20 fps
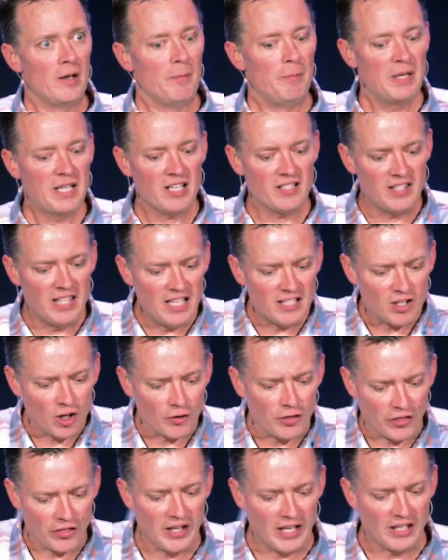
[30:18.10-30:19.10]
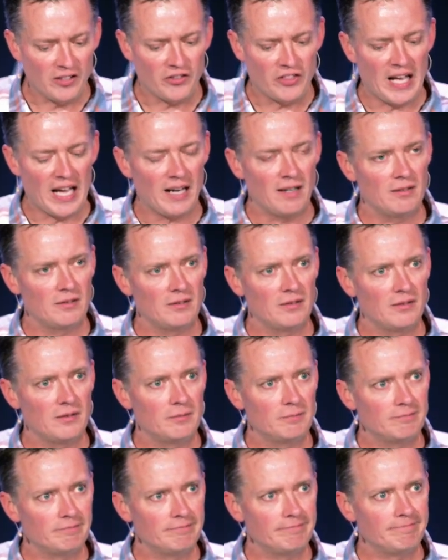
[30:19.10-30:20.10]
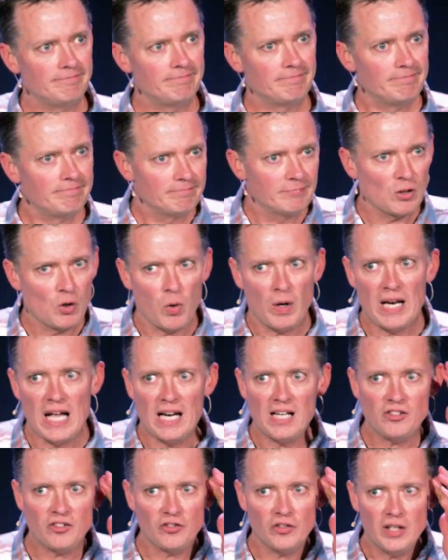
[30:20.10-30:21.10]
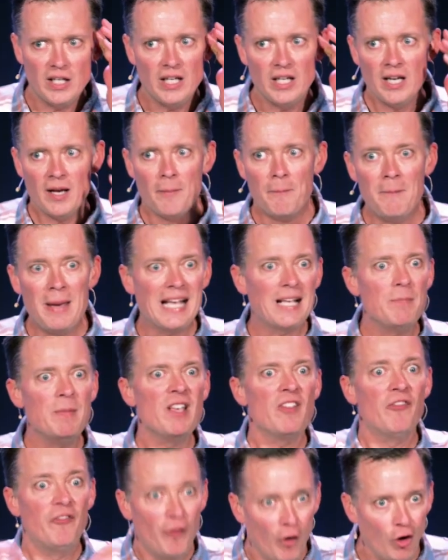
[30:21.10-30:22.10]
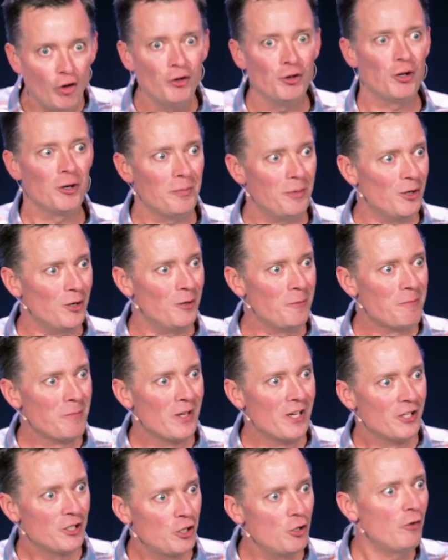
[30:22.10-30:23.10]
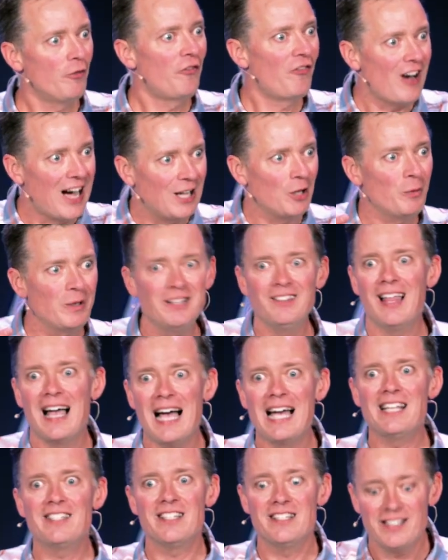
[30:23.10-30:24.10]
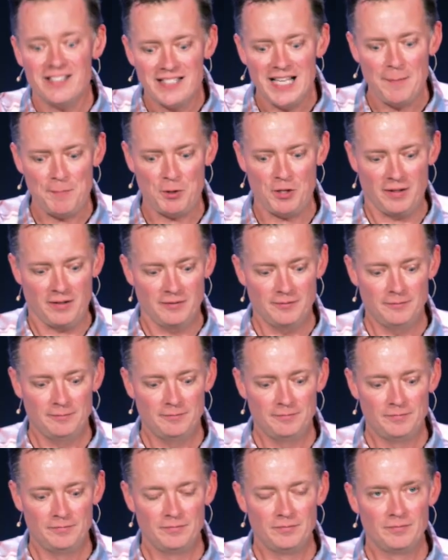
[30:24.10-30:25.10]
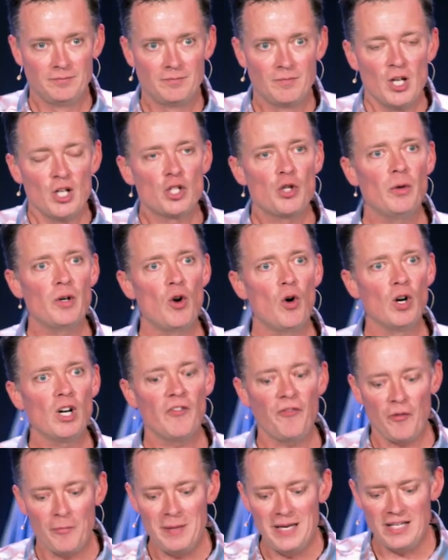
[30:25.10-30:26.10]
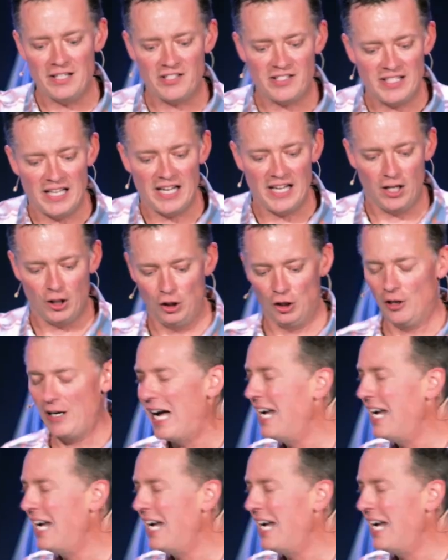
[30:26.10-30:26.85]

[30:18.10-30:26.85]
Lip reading: because these are things that, quite honestly, make me vulnerable to following lies and deception. So in order for me to stay alert,